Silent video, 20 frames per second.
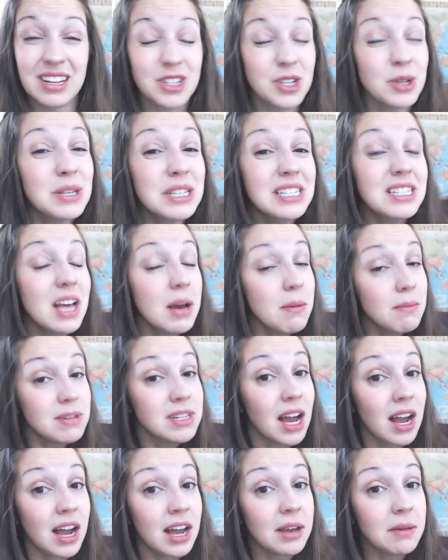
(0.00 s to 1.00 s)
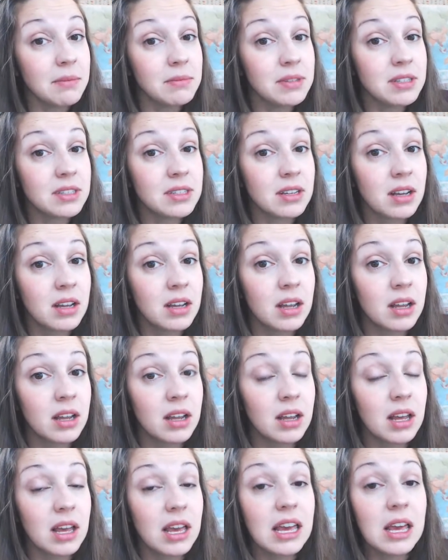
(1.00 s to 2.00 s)
So sometimes
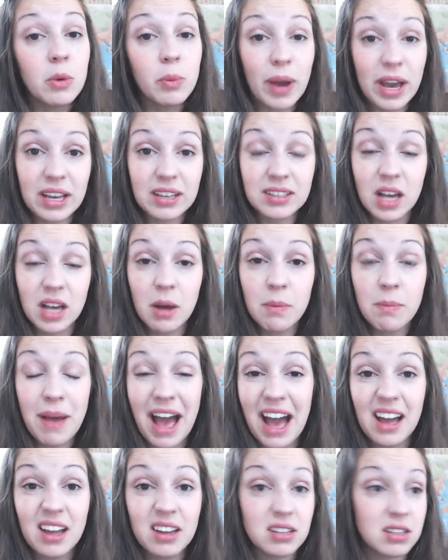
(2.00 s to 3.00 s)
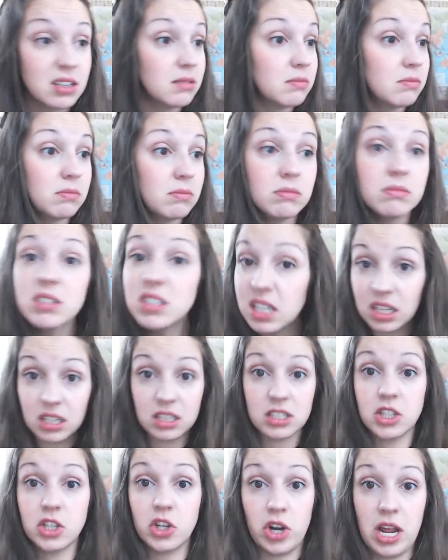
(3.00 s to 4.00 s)
he wakes up at
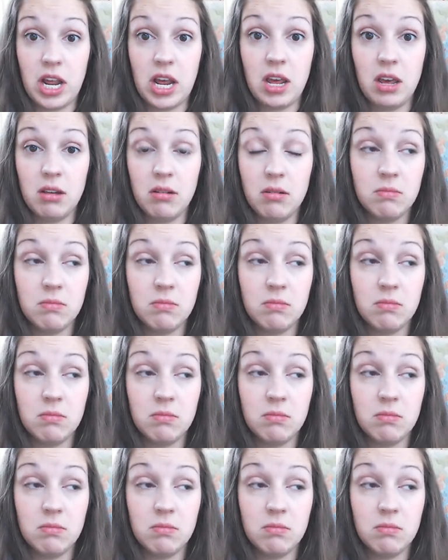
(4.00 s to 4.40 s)
6:30.